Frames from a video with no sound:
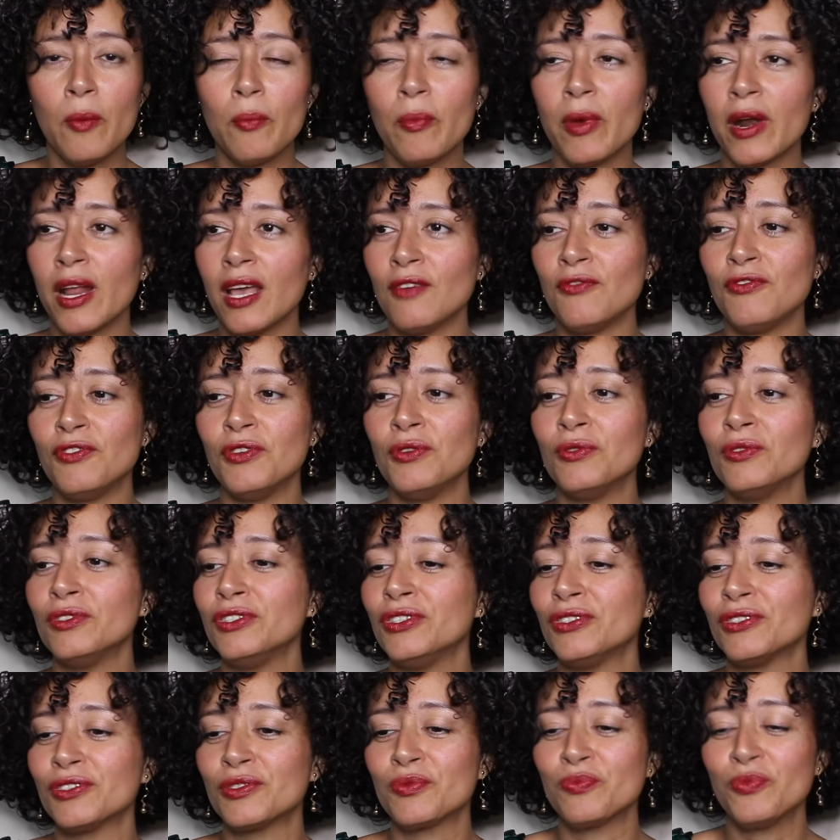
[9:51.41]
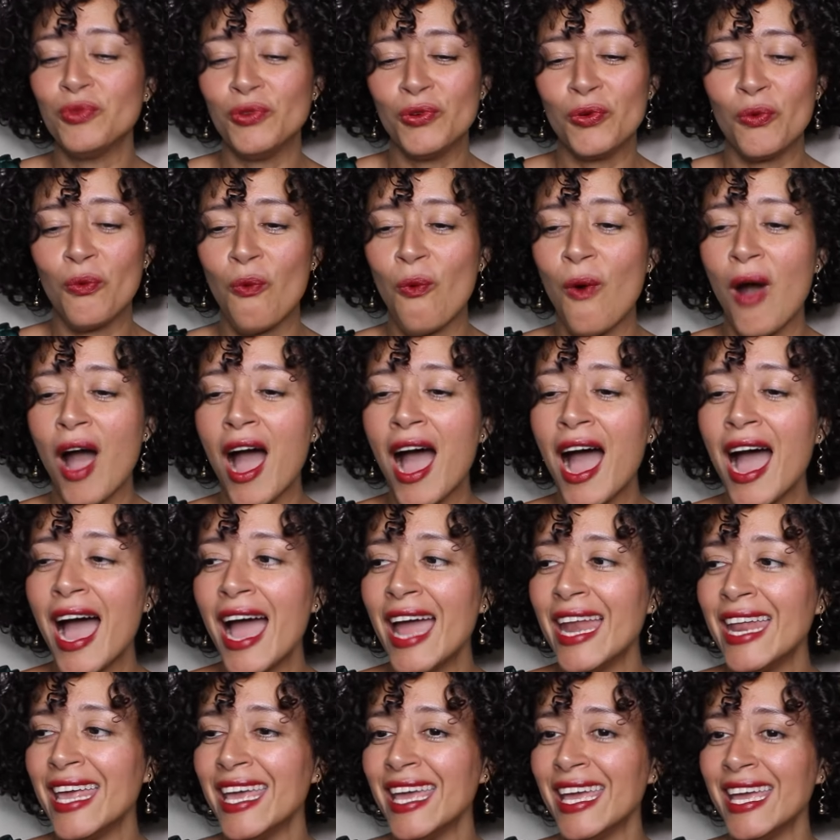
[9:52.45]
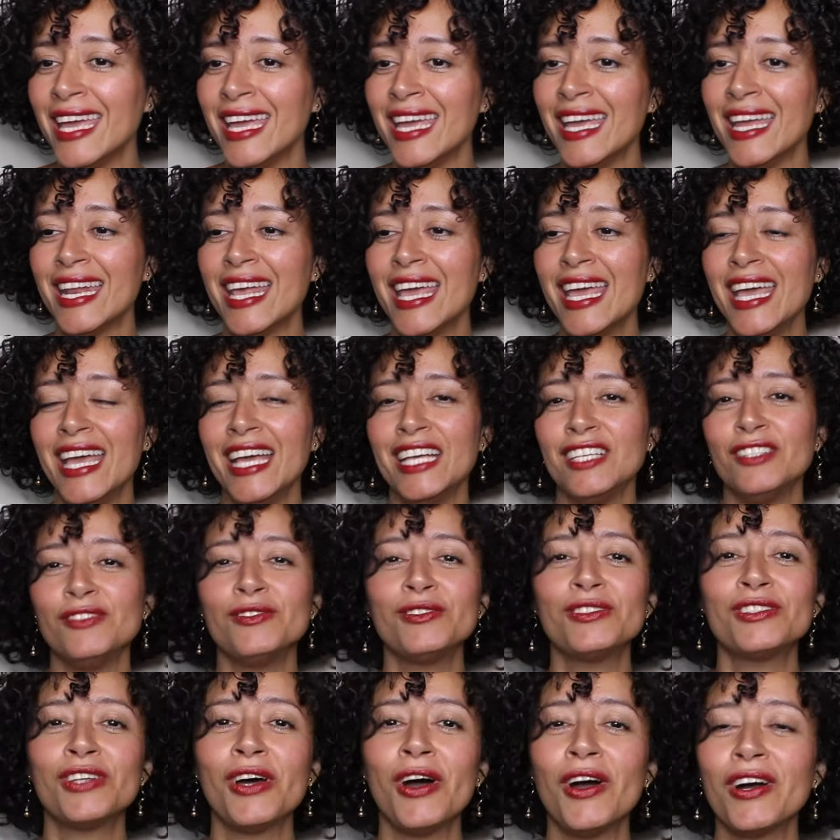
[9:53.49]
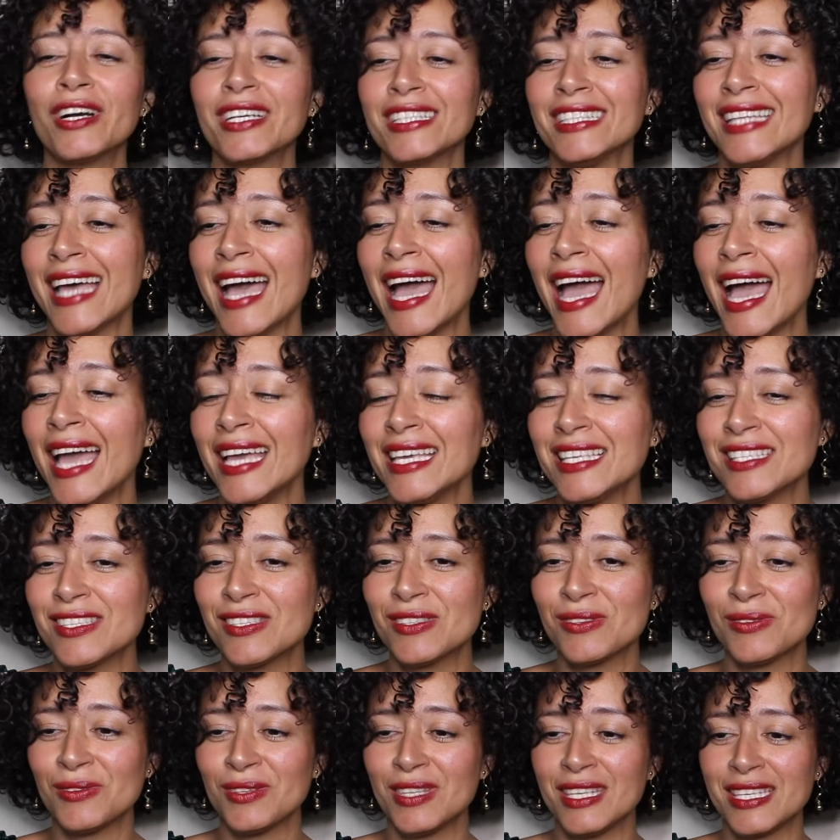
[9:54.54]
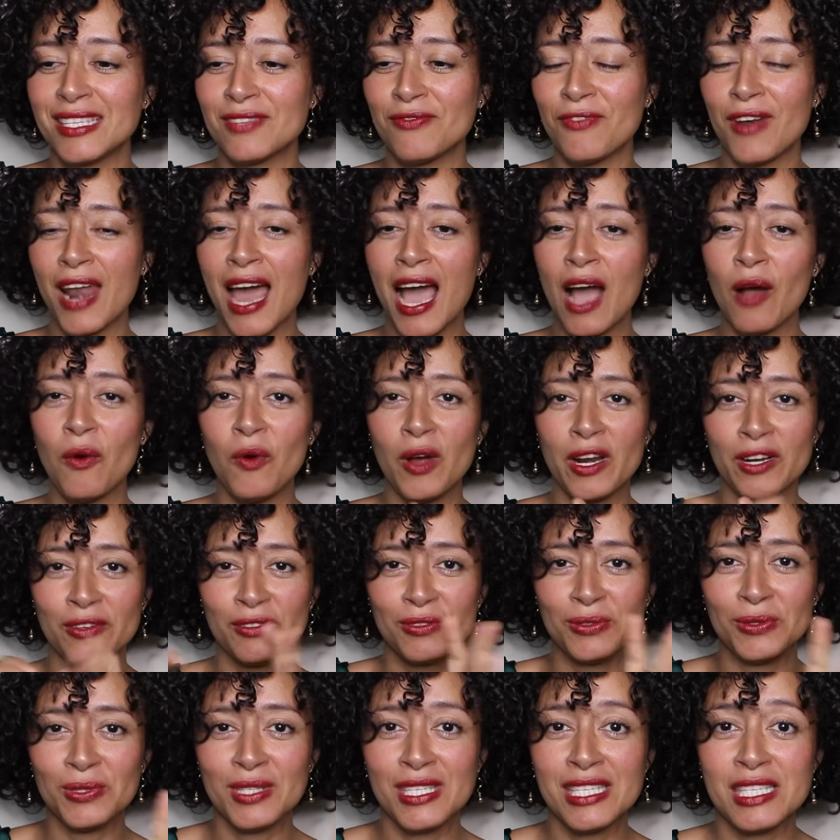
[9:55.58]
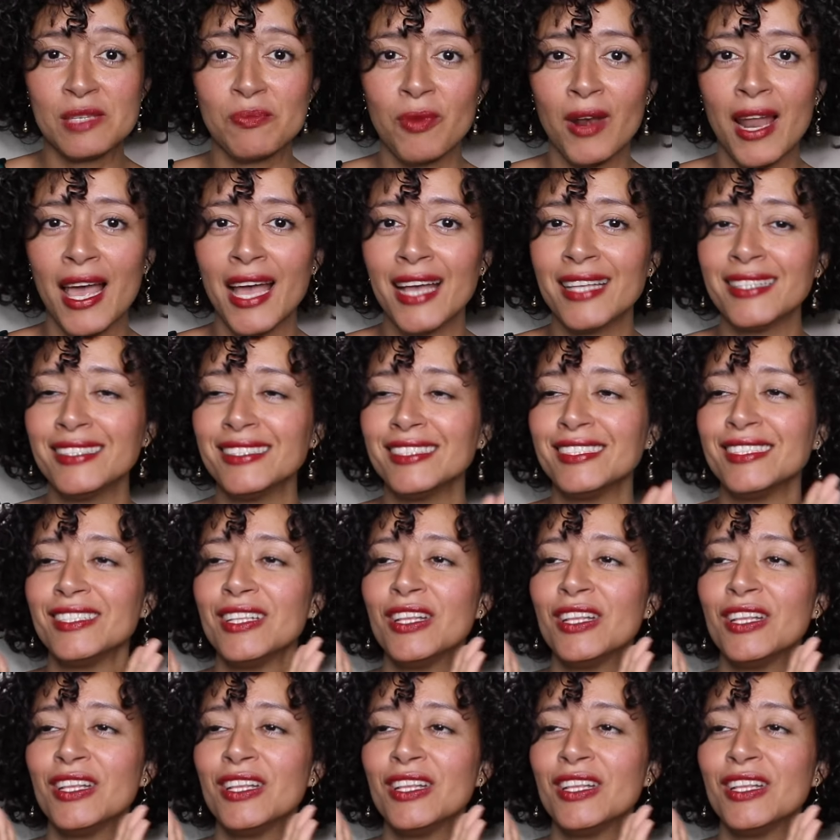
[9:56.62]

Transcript: But if you just put water and you talk nice to this flower or to this plant,